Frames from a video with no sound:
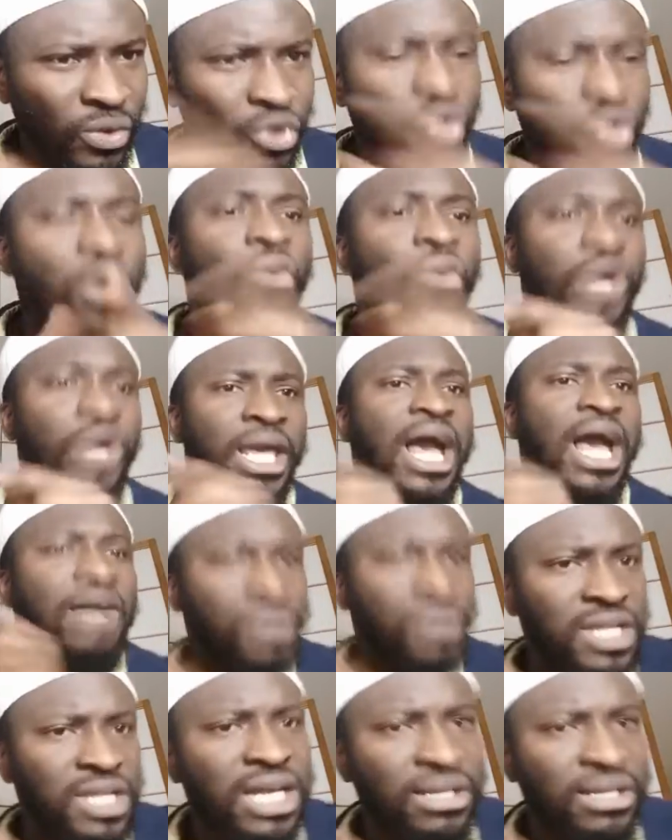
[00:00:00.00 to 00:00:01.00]
okay,
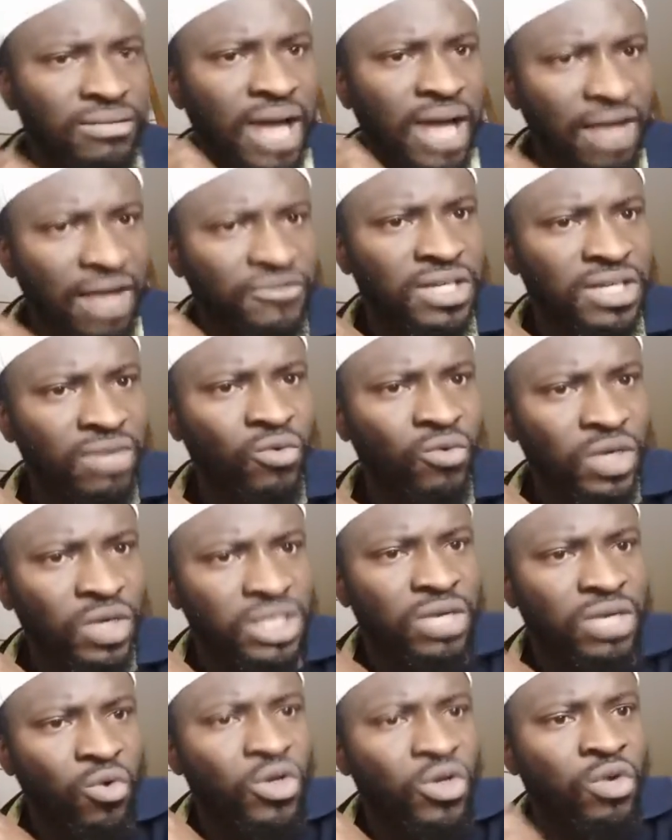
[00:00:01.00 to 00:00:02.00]
Hafsa was the
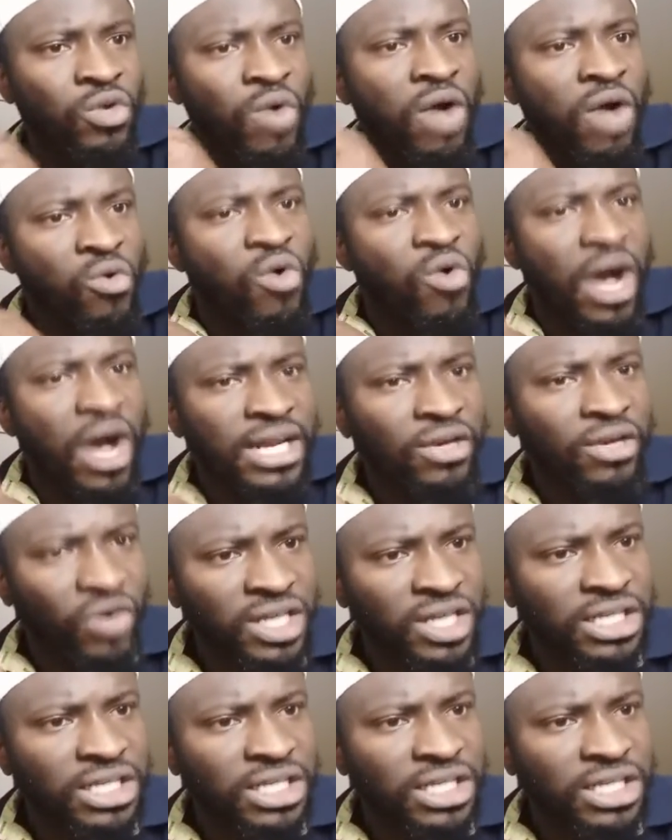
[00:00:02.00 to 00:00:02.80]
only one who had the original.